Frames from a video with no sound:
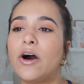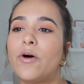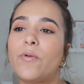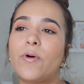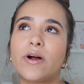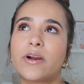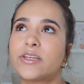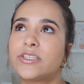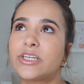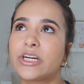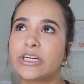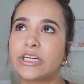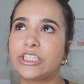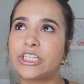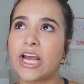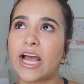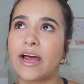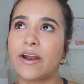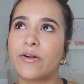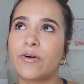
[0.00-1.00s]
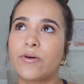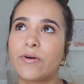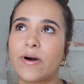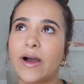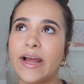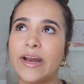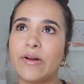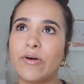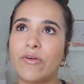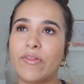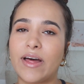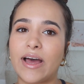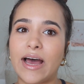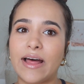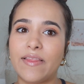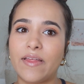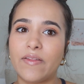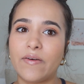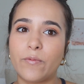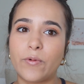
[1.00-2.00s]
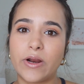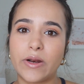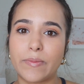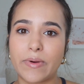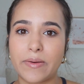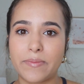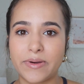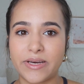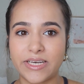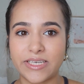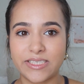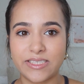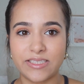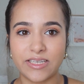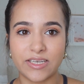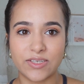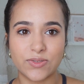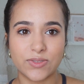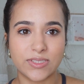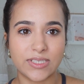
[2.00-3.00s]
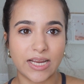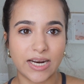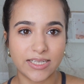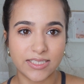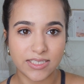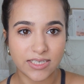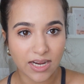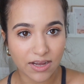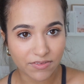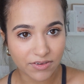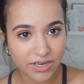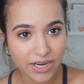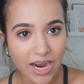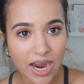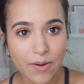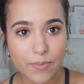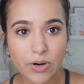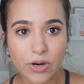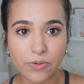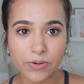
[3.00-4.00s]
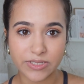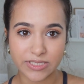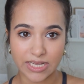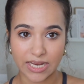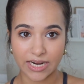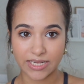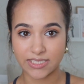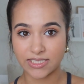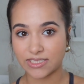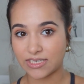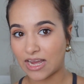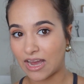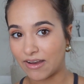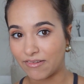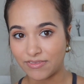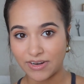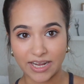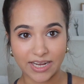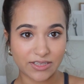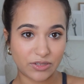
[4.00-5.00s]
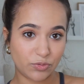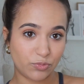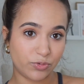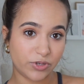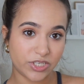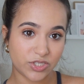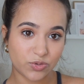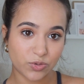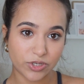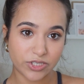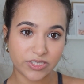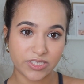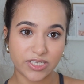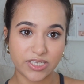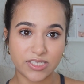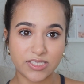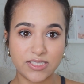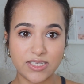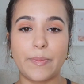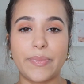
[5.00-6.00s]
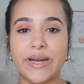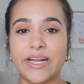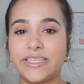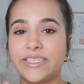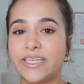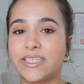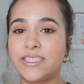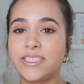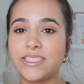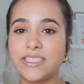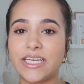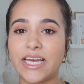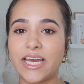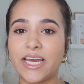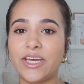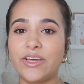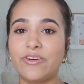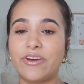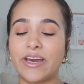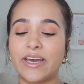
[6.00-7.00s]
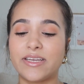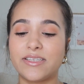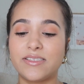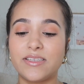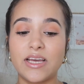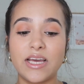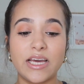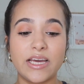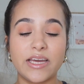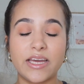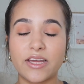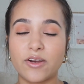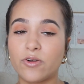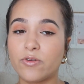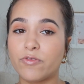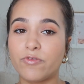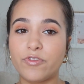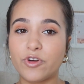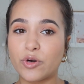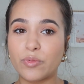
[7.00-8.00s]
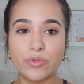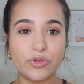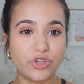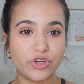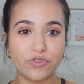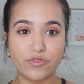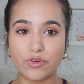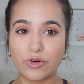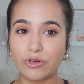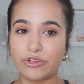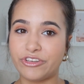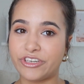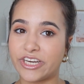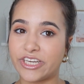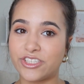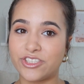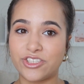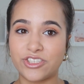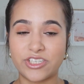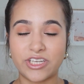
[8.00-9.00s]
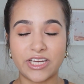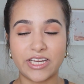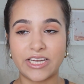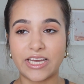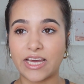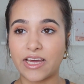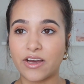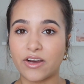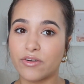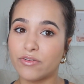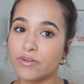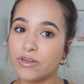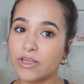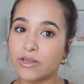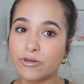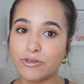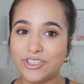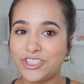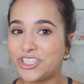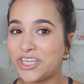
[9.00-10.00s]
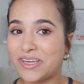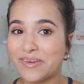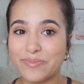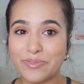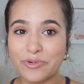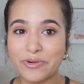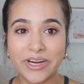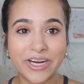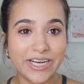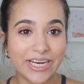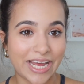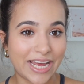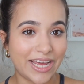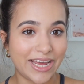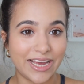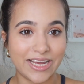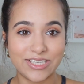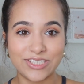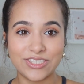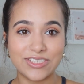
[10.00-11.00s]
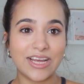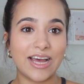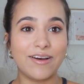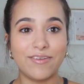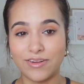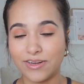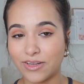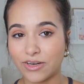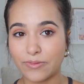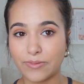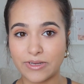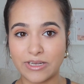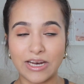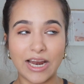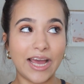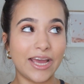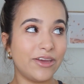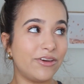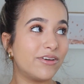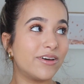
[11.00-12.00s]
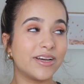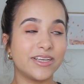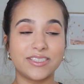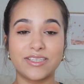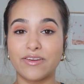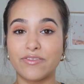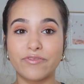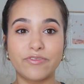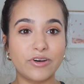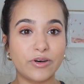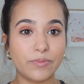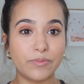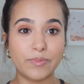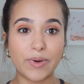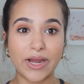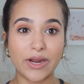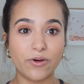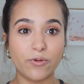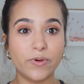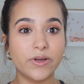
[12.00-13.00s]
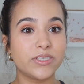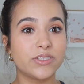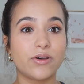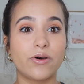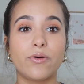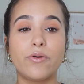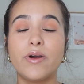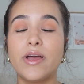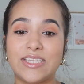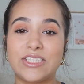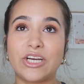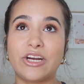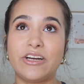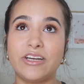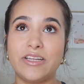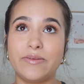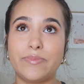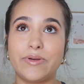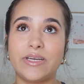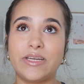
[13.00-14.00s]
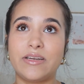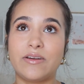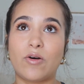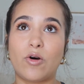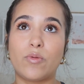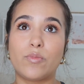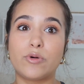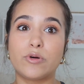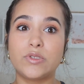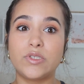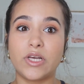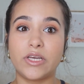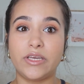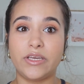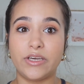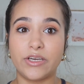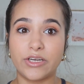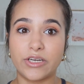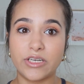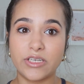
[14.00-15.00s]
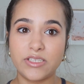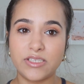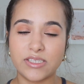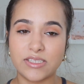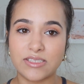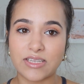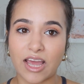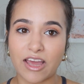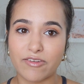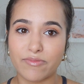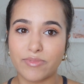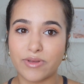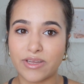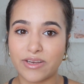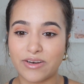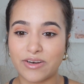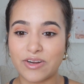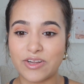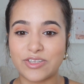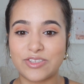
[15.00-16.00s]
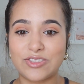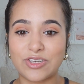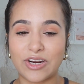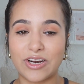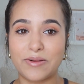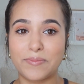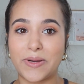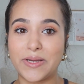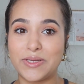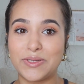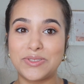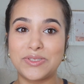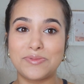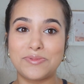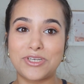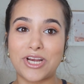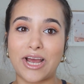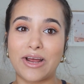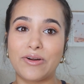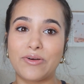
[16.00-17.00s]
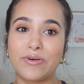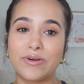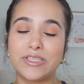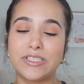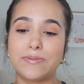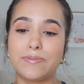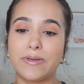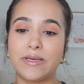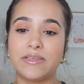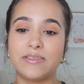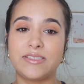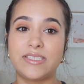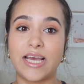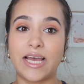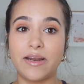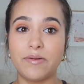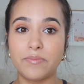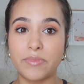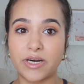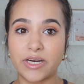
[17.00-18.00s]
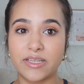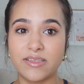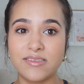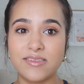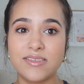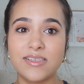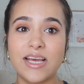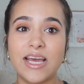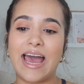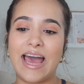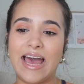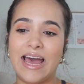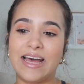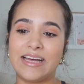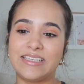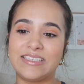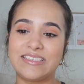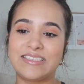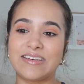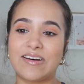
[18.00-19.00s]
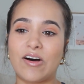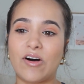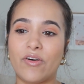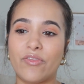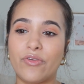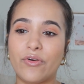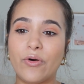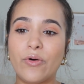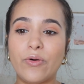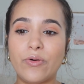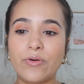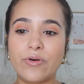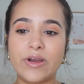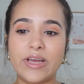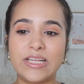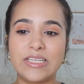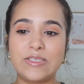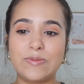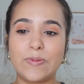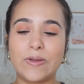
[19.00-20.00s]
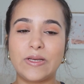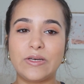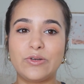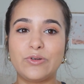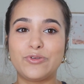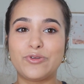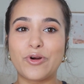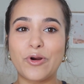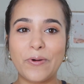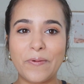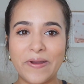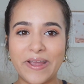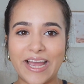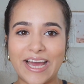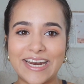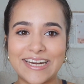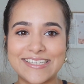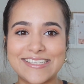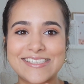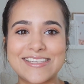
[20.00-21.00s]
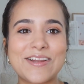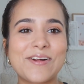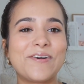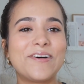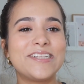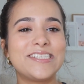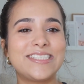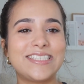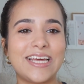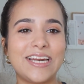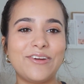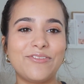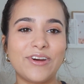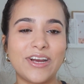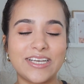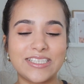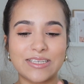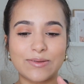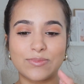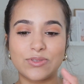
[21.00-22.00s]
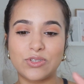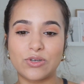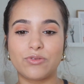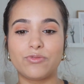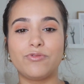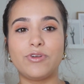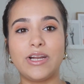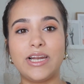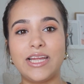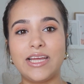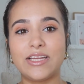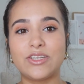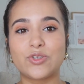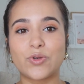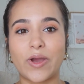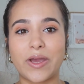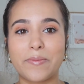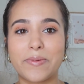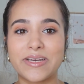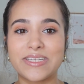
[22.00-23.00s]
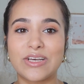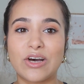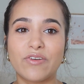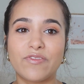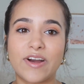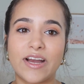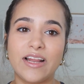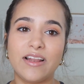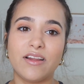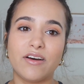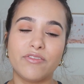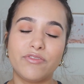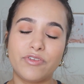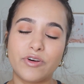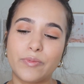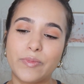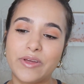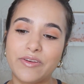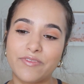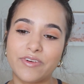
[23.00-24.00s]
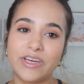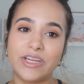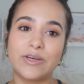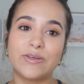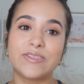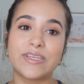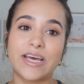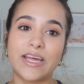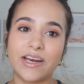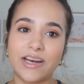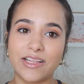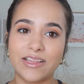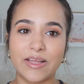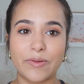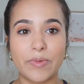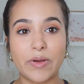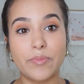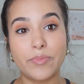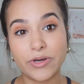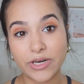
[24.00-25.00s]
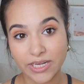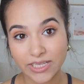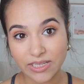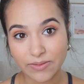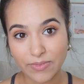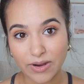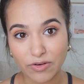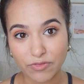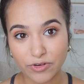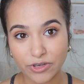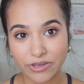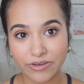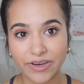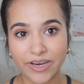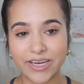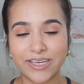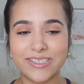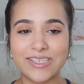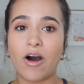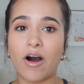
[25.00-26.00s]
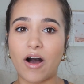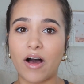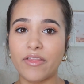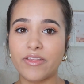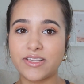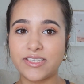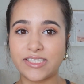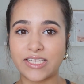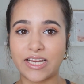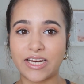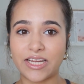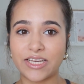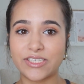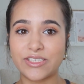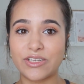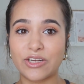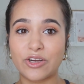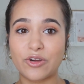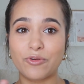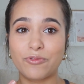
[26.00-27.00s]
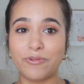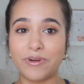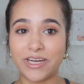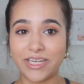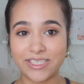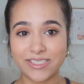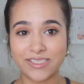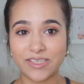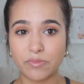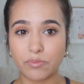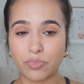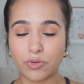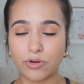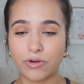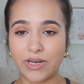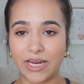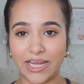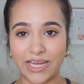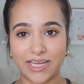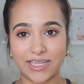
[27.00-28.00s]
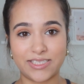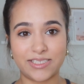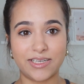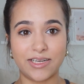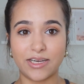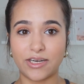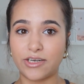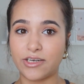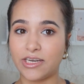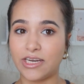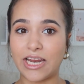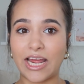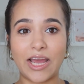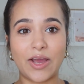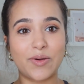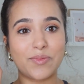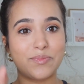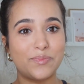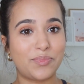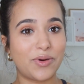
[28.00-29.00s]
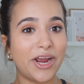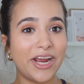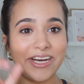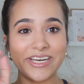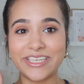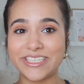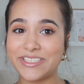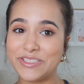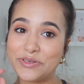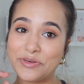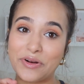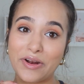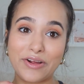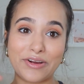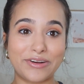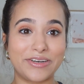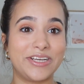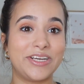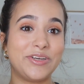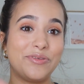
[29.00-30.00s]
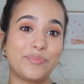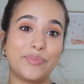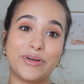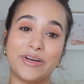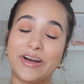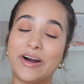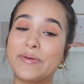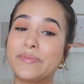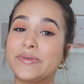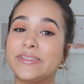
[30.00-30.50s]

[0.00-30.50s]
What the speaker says: want to start a channel, I know that one of my biggest things was that I didn't have a camera, was that I didn't have like the resources. But at the end of the day, you guys can film with your phone. You guys just can get a little cheap ring light and just have a little bit of light. You guys can film by your window. It's already been almost a year since I've been starting my YouTube channel. It's been 10 months, and although it's been growing at a slow and steady race, I'm still really enjoying myself. I love filming videos, editing them, and putting them out for you guys. All the settings look really simple. Like, it's literally like brightness, you click on it, you put it up